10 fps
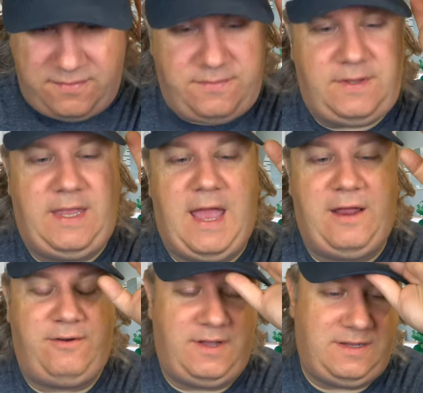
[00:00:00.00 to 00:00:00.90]

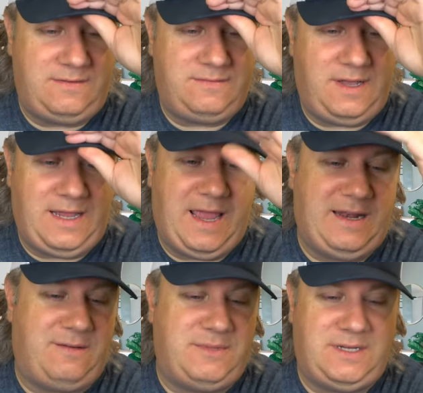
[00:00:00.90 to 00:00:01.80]
Tiagra, again, I'm